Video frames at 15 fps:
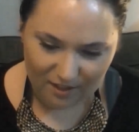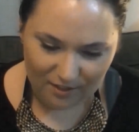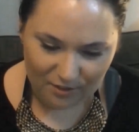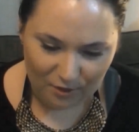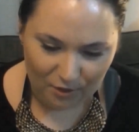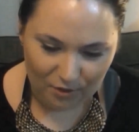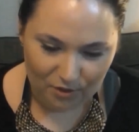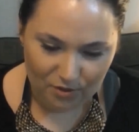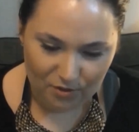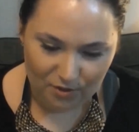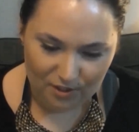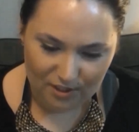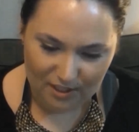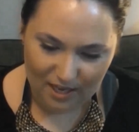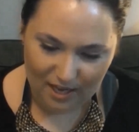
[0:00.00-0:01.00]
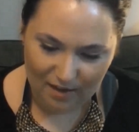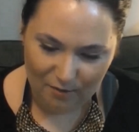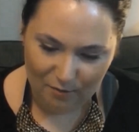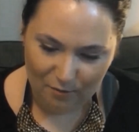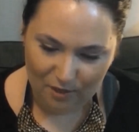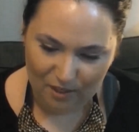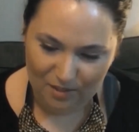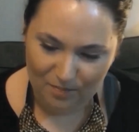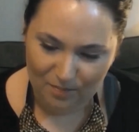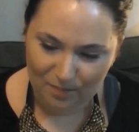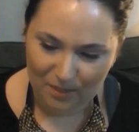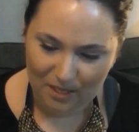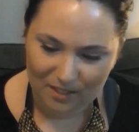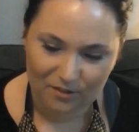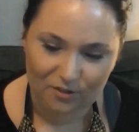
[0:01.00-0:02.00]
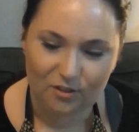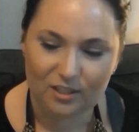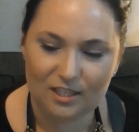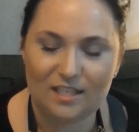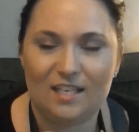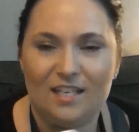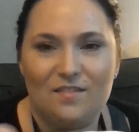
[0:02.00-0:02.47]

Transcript: I know you already have one, but you can